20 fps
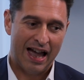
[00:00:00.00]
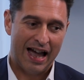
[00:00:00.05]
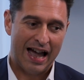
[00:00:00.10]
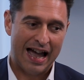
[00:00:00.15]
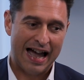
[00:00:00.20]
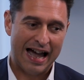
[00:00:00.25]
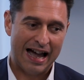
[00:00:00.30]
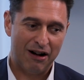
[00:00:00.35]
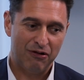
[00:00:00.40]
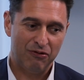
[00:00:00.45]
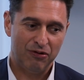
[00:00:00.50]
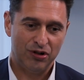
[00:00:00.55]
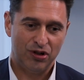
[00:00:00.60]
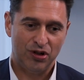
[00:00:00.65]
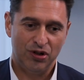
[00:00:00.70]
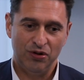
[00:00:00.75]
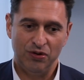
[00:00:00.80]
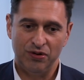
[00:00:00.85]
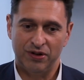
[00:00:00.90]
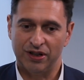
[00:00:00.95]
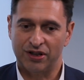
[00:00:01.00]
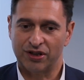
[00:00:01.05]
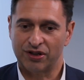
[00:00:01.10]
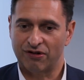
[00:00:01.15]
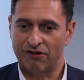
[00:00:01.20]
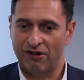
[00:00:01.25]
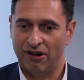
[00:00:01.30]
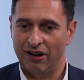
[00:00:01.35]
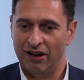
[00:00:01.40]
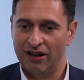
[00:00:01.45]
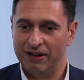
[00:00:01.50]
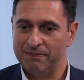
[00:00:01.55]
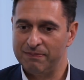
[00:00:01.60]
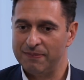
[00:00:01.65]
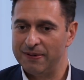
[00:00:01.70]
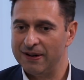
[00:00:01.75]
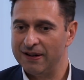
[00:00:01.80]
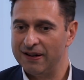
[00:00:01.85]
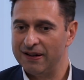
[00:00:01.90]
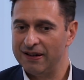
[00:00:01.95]
How would you describe
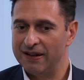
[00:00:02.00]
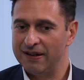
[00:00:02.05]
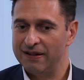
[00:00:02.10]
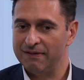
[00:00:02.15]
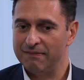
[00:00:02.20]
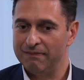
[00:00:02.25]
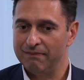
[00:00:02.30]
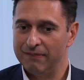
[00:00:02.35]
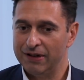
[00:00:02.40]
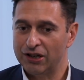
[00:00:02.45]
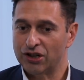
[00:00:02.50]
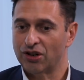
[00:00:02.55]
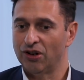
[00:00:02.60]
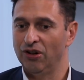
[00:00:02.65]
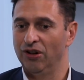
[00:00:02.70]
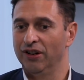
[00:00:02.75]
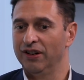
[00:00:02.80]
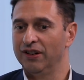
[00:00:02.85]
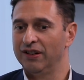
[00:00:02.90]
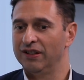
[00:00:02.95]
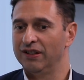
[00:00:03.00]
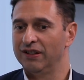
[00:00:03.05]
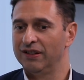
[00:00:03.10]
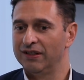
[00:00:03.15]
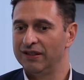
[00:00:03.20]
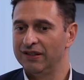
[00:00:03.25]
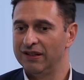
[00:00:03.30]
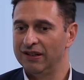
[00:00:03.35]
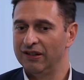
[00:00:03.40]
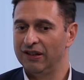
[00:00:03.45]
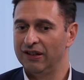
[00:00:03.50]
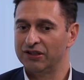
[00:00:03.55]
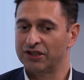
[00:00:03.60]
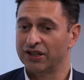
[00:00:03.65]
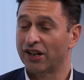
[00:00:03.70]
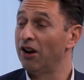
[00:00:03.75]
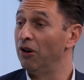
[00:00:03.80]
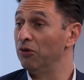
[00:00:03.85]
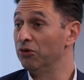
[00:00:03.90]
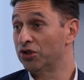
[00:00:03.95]
Mishcon as
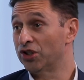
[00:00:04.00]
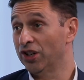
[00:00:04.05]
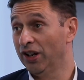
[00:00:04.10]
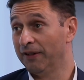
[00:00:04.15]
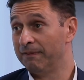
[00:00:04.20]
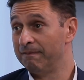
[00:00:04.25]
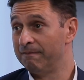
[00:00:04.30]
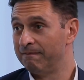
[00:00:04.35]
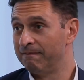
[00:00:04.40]
a culture?